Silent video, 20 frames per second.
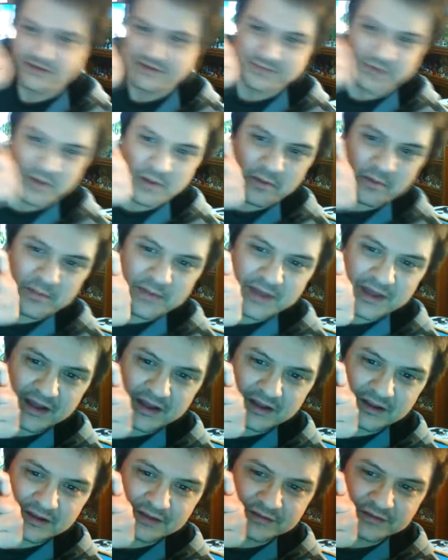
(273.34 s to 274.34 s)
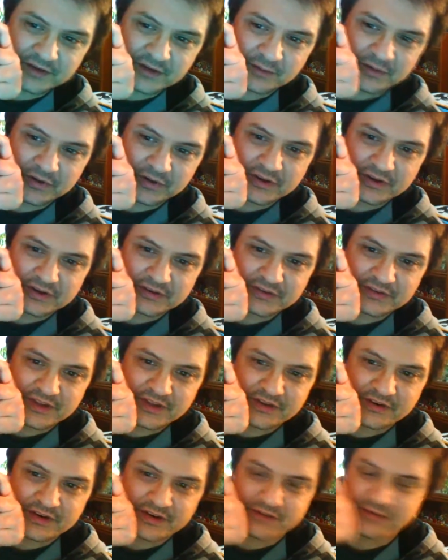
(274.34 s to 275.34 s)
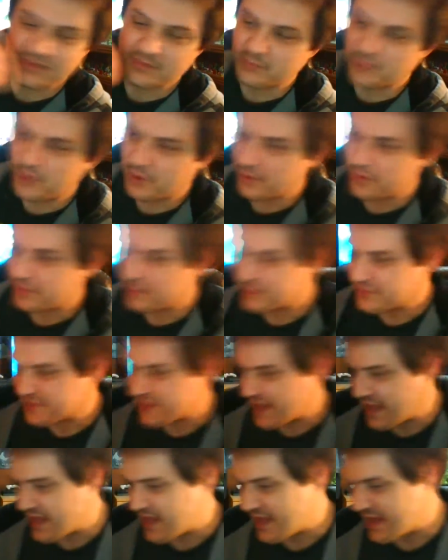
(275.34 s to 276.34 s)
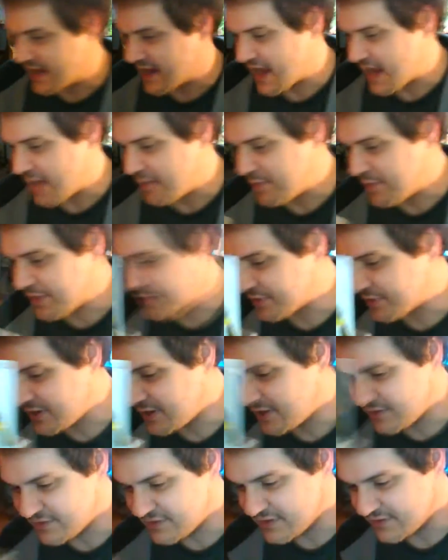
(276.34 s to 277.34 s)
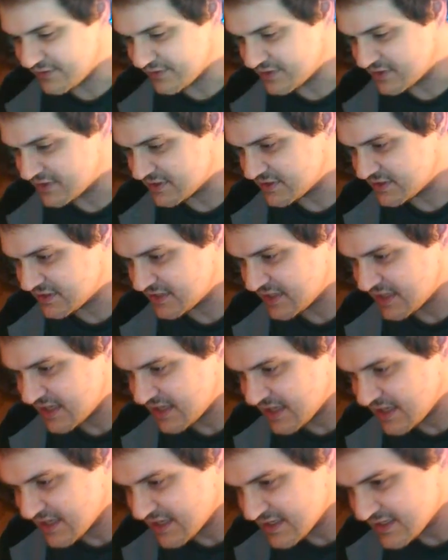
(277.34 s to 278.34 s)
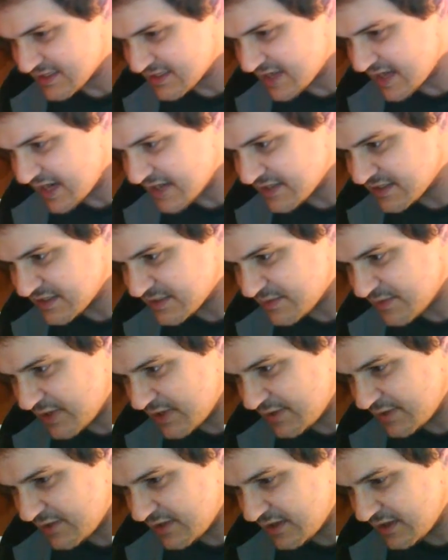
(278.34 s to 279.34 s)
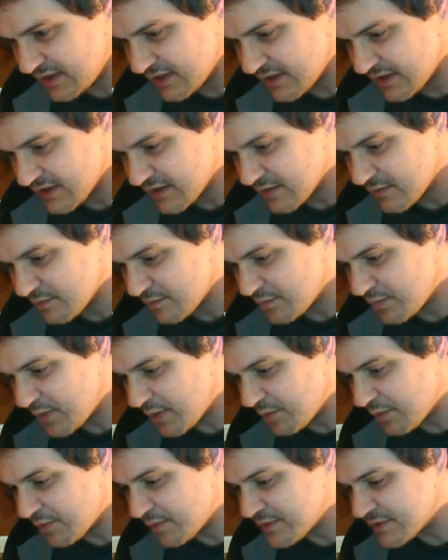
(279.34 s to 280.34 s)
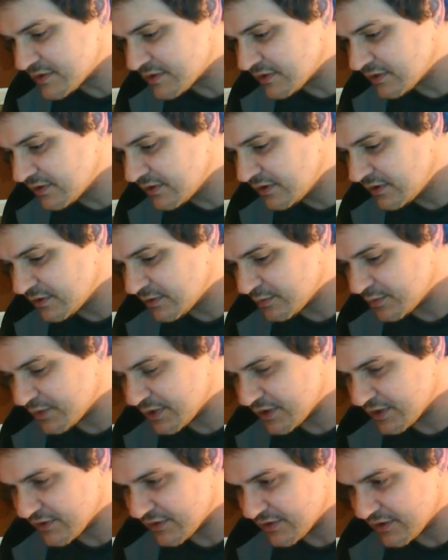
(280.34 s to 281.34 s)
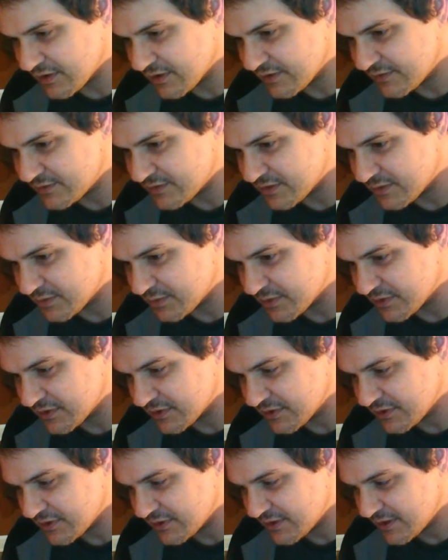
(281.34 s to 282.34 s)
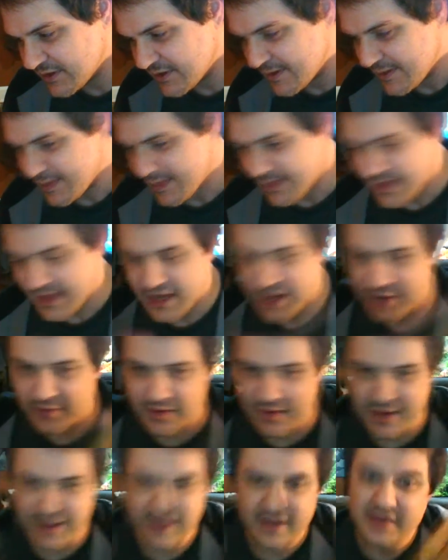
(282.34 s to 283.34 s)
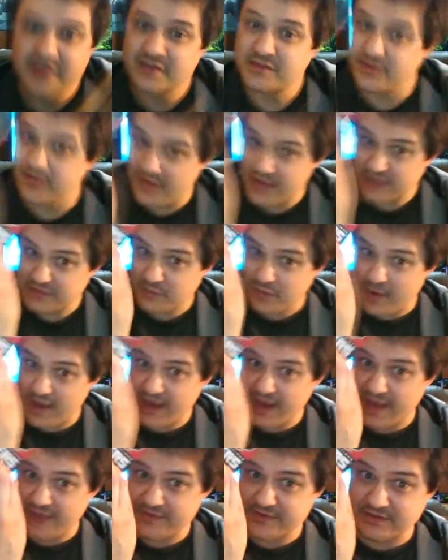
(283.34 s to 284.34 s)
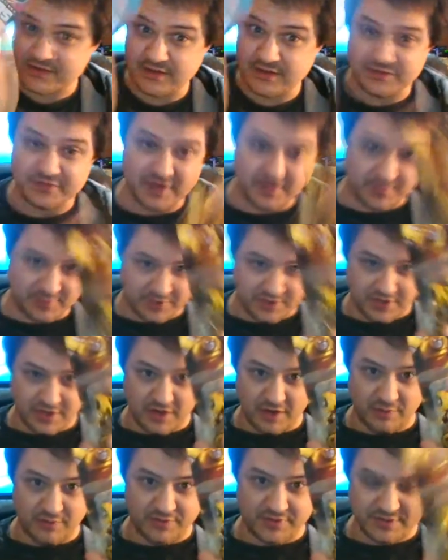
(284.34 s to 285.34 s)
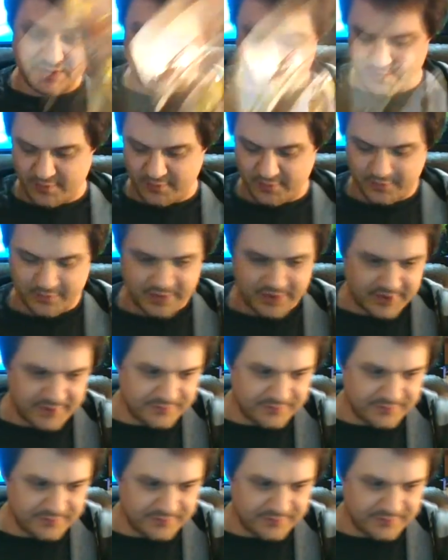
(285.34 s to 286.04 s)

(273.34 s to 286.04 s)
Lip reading: Bumblebee and Cliff Jumper, and you can see they're different molds, and I bet they're even different sizes, maybe? Bumblebee's a little bigger than Cliff Jumper. Anyway, so that's why I got this Cliff Jumper, to go with this Bumblebee.